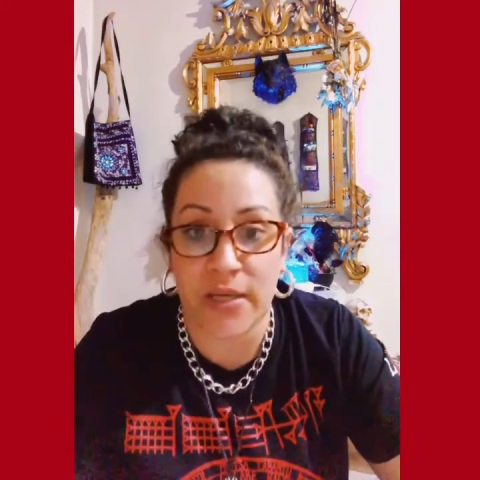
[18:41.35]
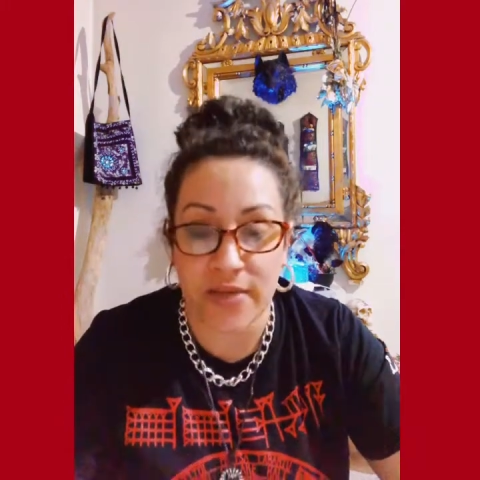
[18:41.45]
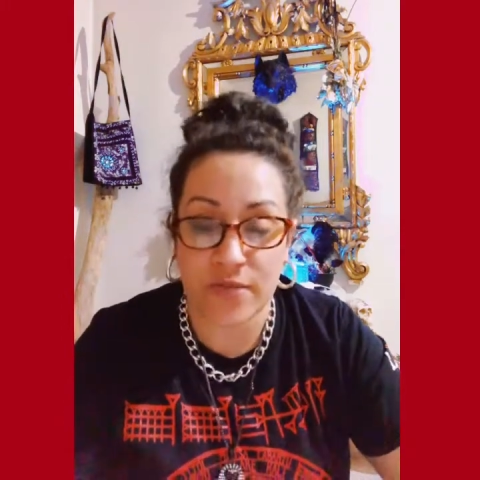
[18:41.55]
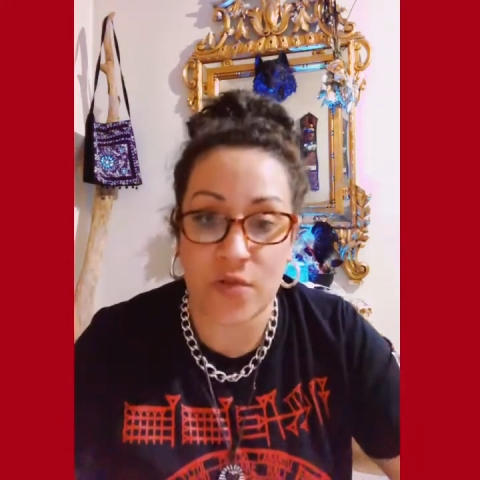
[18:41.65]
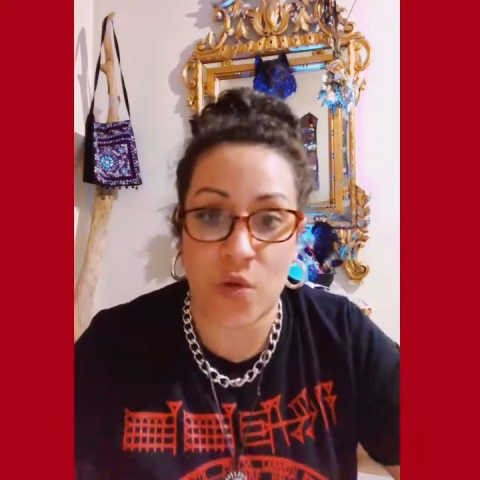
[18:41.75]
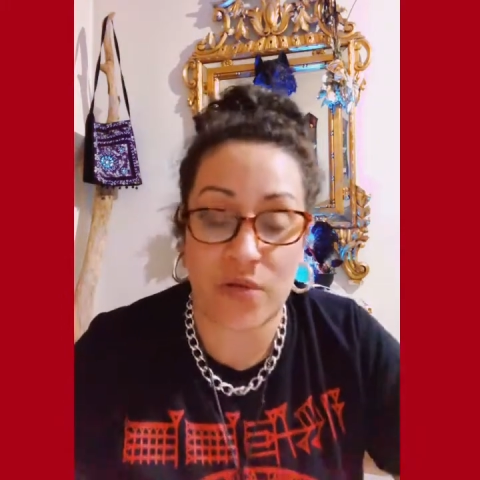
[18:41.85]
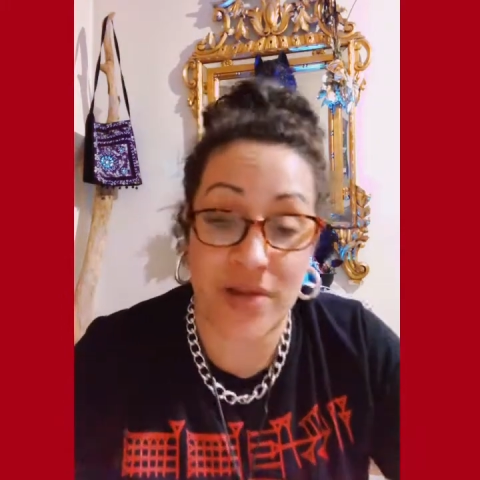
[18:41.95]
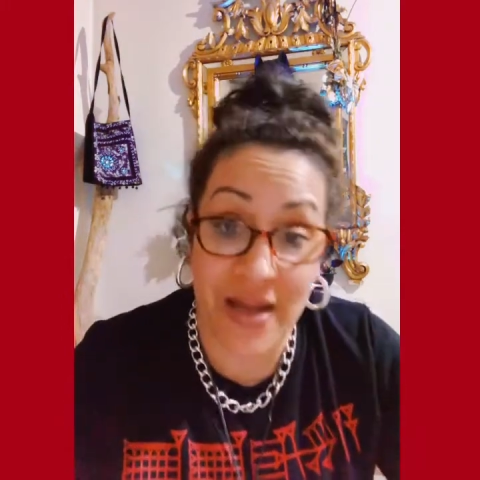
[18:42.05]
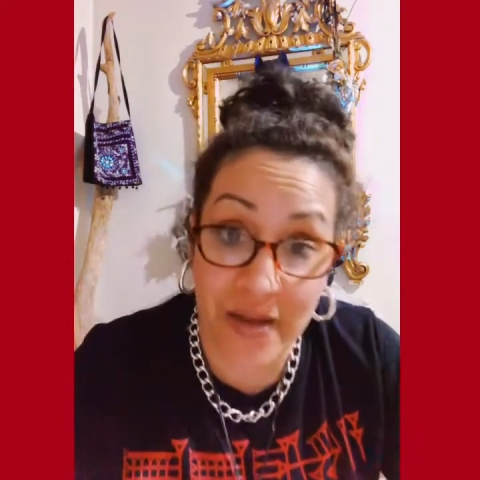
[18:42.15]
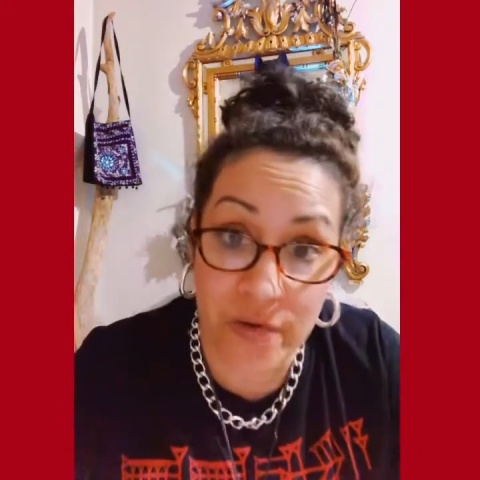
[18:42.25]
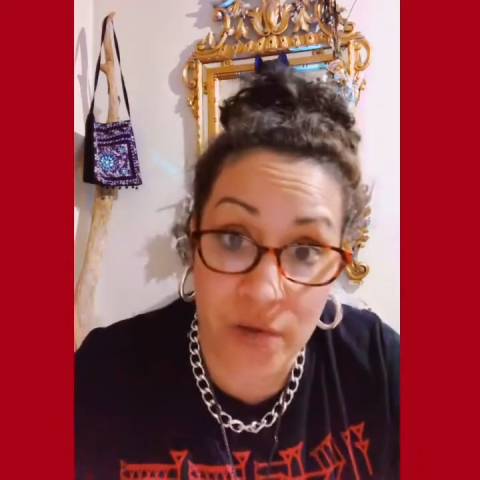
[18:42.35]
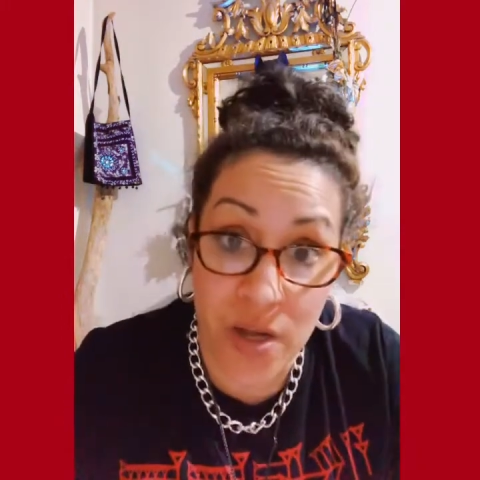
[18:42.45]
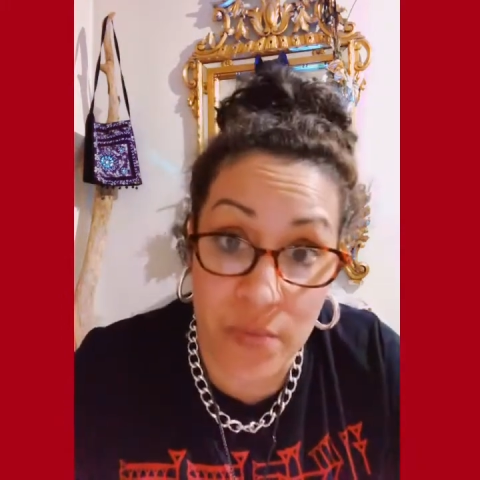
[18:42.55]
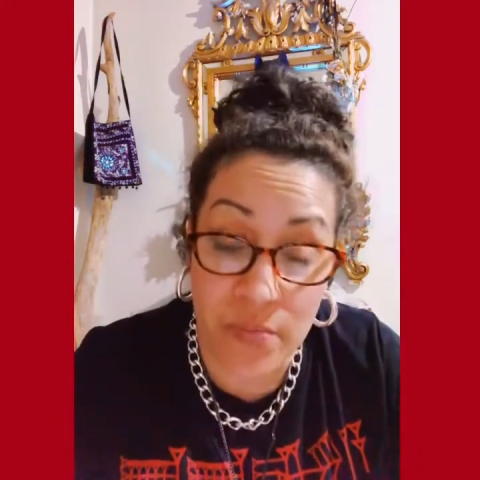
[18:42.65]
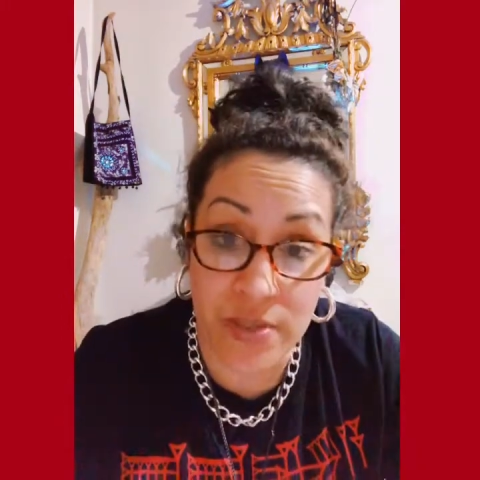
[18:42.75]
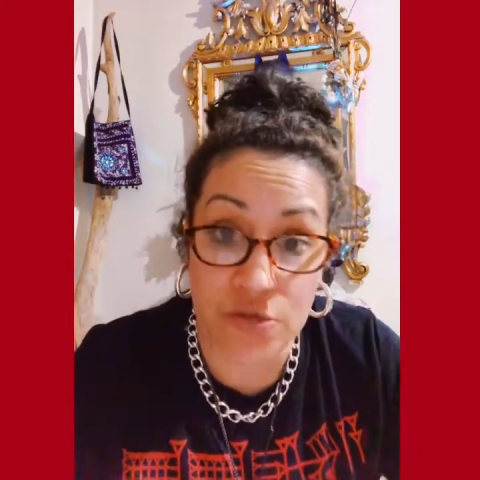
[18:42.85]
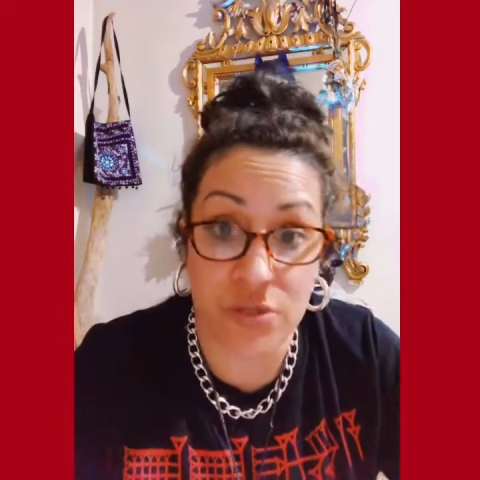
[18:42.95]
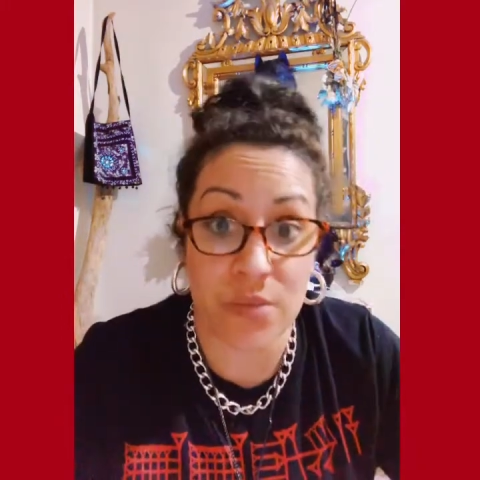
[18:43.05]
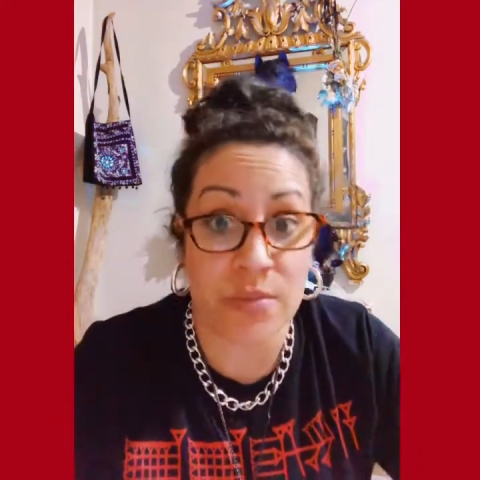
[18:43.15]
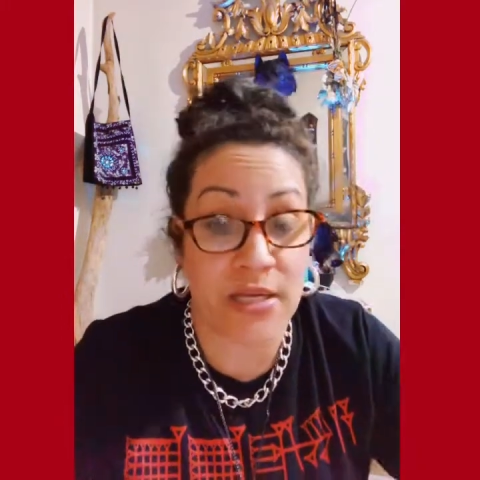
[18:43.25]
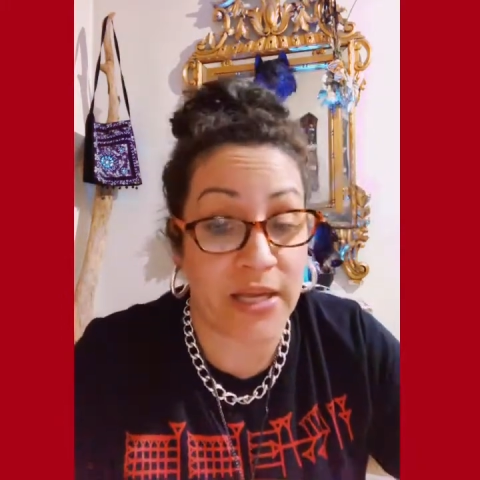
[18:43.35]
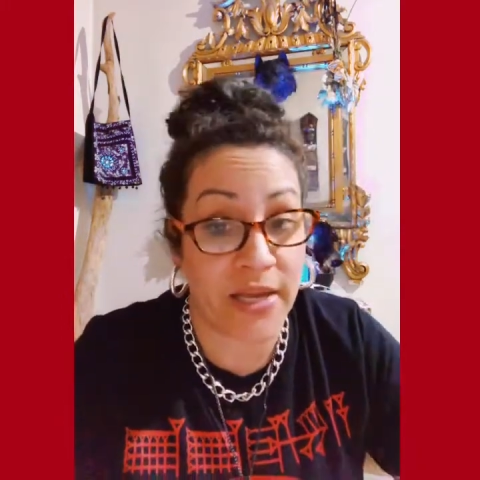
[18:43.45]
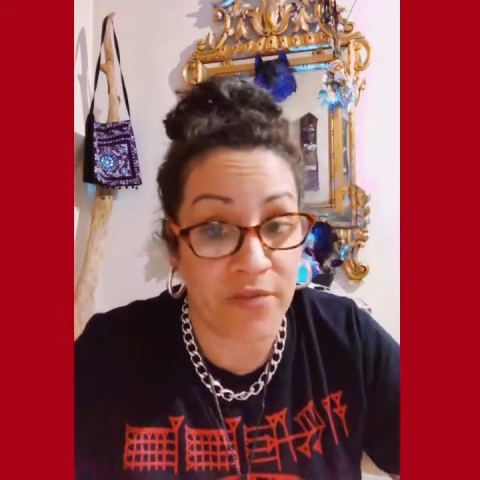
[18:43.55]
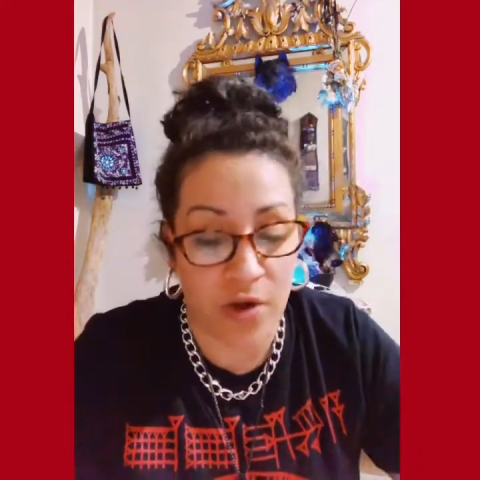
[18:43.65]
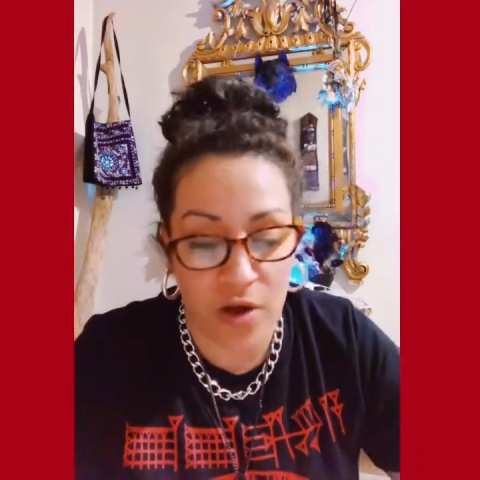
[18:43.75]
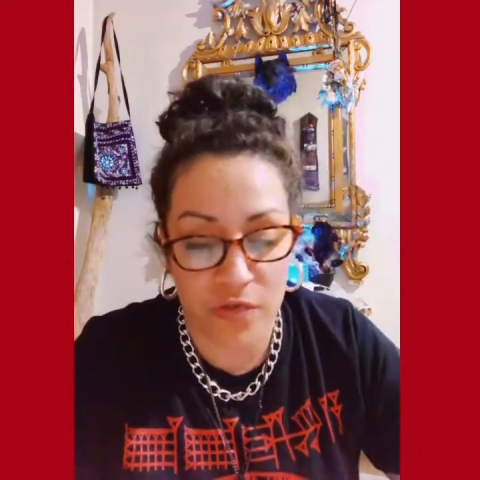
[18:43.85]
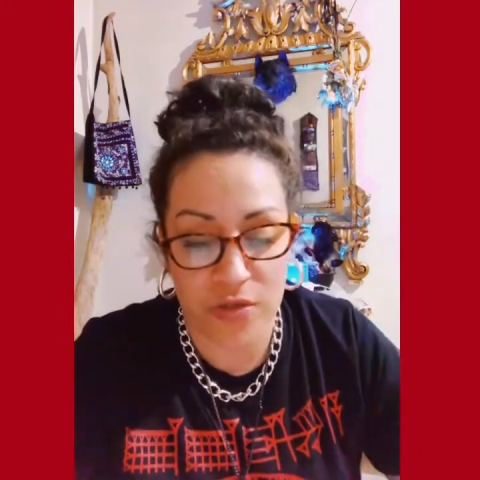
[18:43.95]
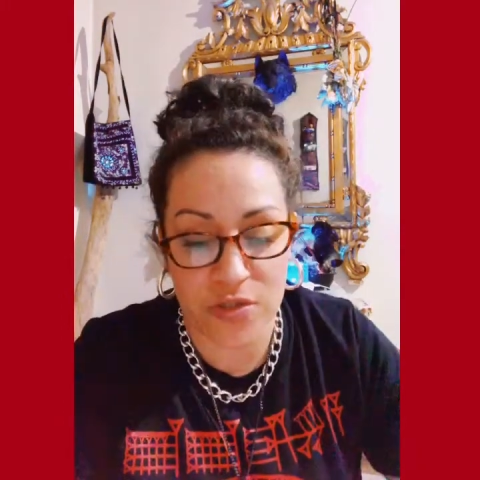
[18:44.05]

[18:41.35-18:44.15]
even though I've had her come in my dreams and I gave her offerings.